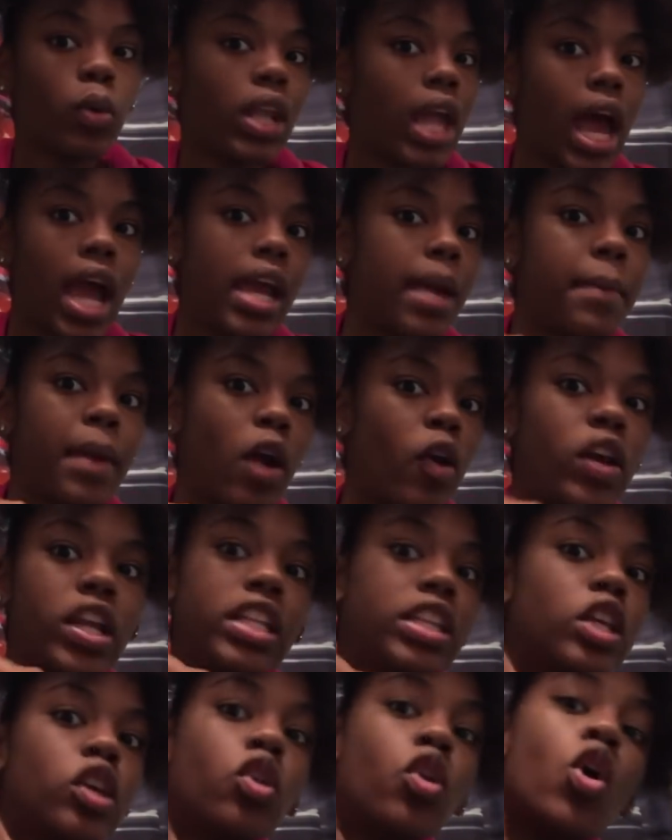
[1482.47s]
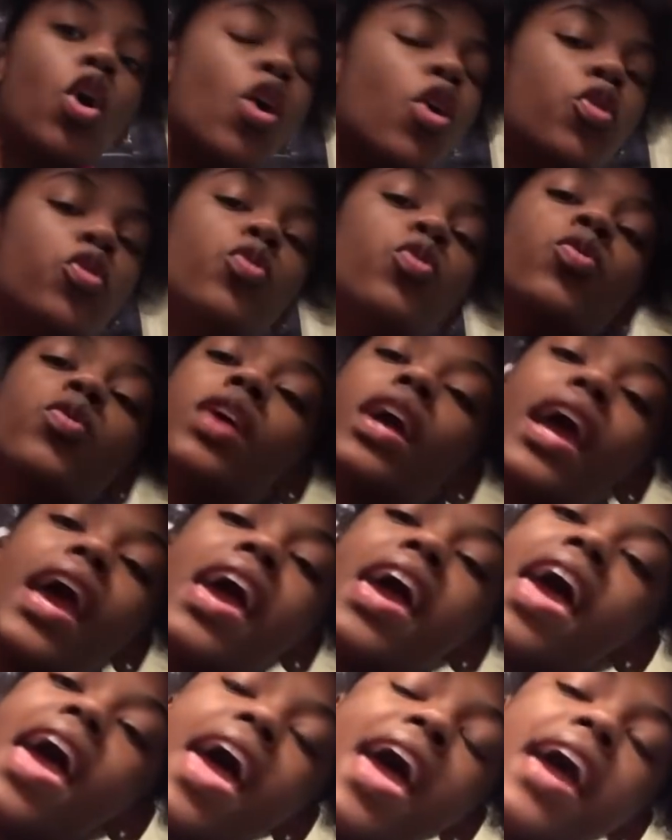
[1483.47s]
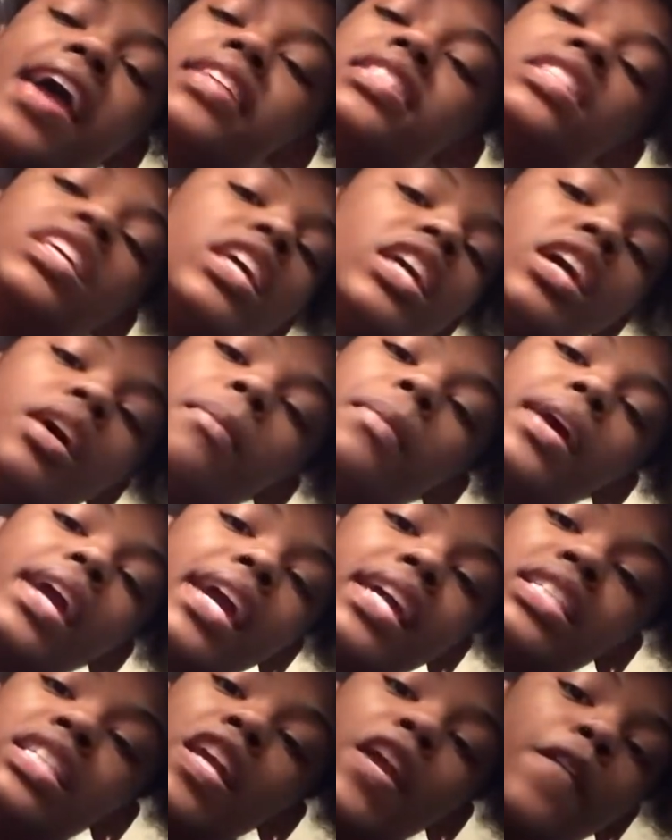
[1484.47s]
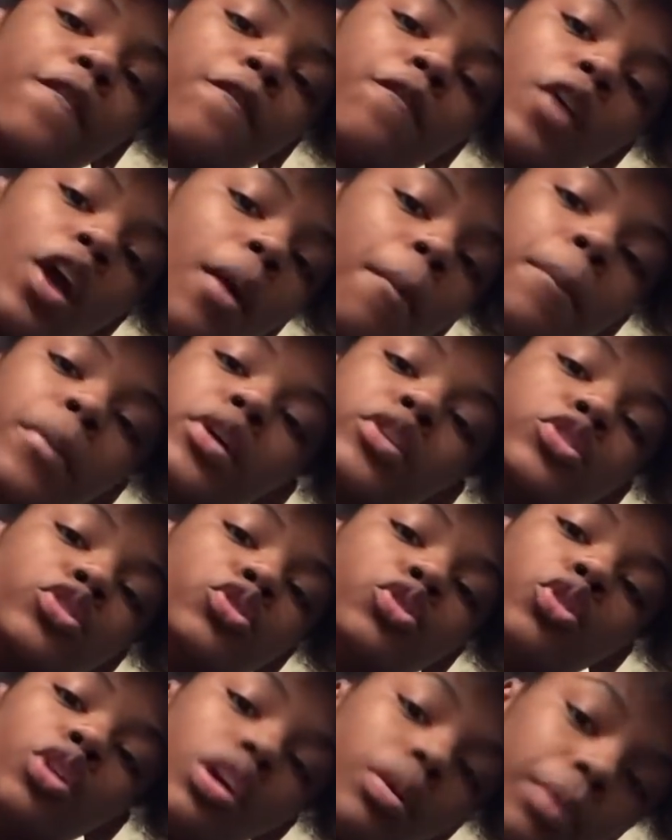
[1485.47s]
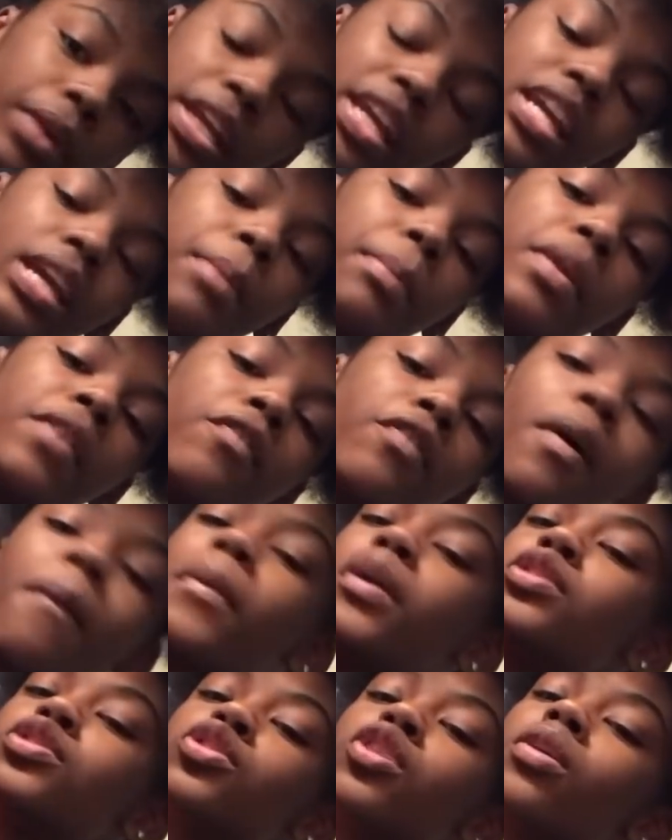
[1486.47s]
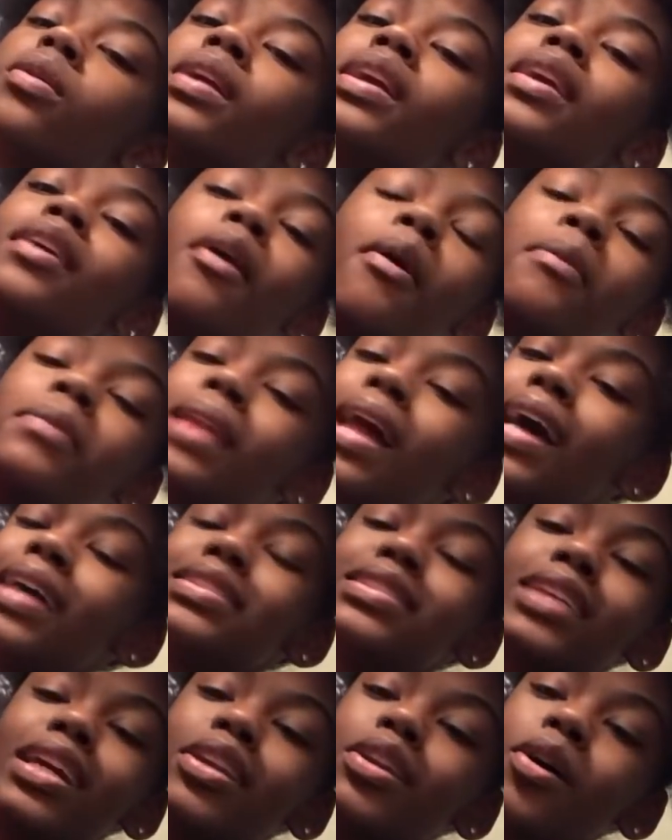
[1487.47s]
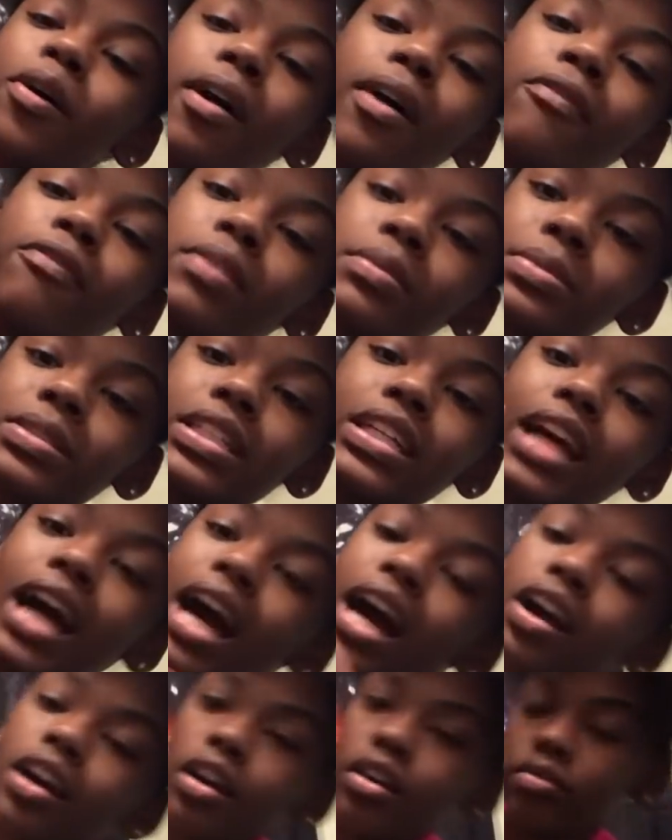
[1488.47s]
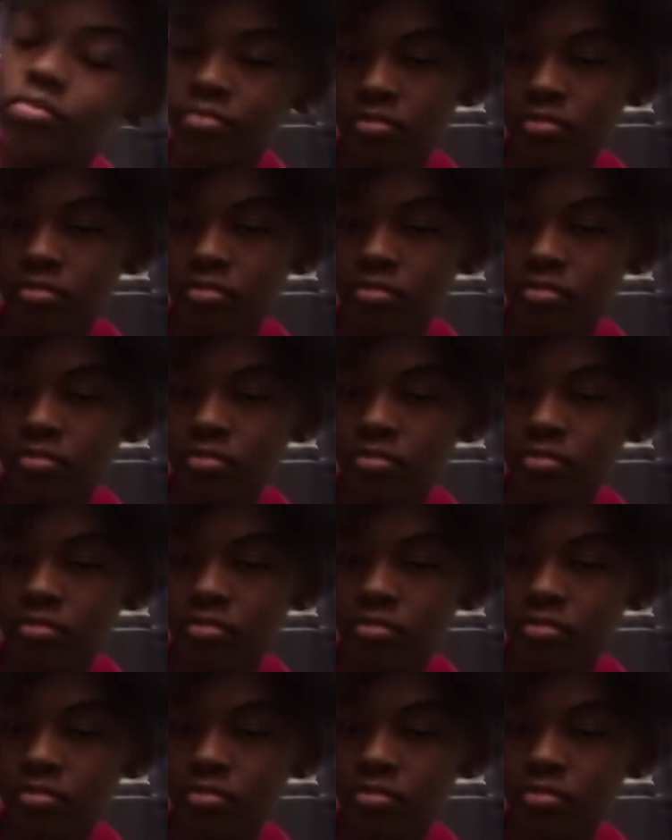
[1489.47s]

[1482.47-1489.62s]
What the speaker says: lie about anything. You can ask him, is he from Missouri? He could be from Missouri. He gonna lie and say, no, I'm from Chicago.